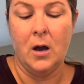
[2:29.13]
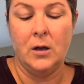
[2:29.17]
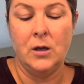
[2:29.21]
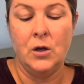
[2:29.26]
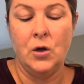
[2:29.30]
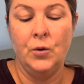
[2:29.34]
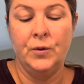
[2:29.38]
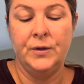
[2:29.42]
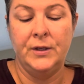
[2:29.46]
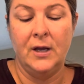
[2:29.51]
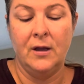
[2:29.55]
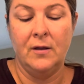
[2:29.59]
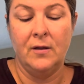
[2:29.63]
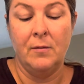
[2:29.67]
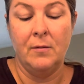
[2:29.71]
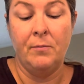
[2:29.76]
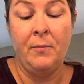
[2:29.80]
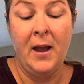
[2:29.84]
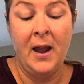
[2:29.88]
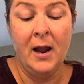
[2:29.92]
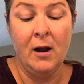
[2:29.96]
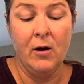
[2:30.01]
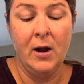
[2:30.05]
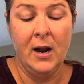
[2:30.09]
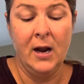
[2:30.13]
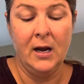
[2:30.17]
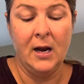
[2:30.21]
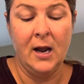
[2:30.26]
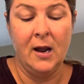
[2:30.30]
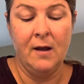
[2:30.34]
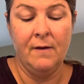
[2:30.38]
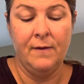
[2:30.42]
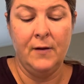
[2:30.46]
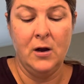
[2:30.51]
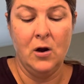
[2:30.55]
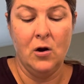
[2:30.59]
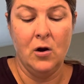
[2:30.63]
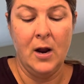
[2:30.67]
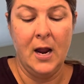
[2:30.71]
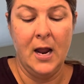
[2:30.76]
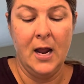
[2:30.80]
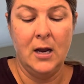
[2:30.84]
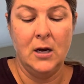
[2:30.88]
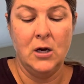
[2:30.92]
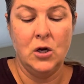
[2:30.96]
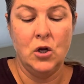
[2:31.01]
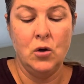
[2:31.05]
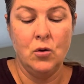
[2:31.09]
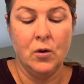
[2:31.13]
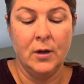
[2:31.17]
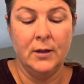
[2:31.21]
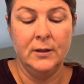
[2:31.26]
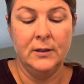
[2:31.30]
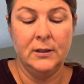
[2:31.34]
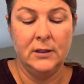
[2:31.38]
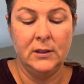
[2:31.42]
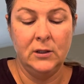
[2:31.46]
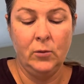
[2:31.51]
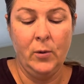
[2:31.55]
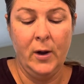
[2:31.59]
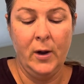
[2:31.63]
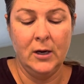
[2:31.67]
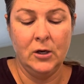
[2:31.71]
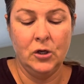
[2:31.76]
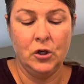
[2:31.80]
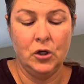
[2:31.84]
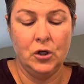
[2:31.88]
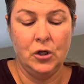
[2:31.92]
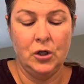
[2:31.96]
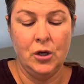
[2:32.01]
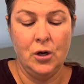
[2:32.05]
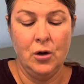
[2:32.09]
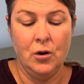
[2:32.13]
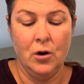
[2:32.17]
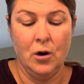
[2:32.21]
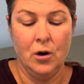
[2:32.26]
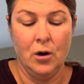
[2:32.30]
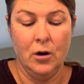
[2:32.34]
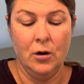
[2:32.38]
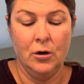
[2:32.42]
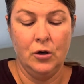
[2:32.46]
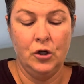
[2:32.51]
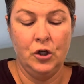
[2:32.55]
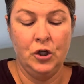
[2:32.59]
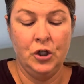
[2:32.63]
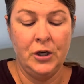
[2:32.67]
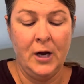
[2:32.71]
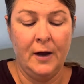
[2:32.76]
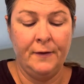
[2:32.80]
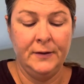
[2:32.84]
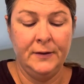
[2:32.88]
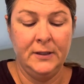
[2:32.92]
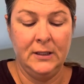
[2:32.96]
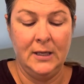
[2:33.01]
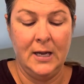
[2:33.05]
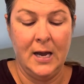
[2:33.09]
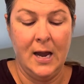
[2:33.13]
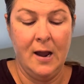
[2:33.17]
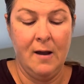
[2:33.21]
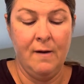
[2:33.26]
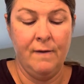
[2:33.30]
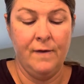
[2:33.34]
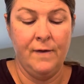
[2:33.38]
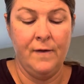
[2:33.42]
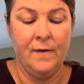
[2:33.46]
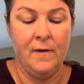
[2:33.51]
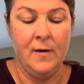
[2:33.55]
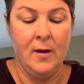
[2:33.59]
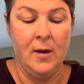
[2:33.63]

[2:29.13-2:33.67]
using the paring knife in your hand, you can switch to your chef's knife,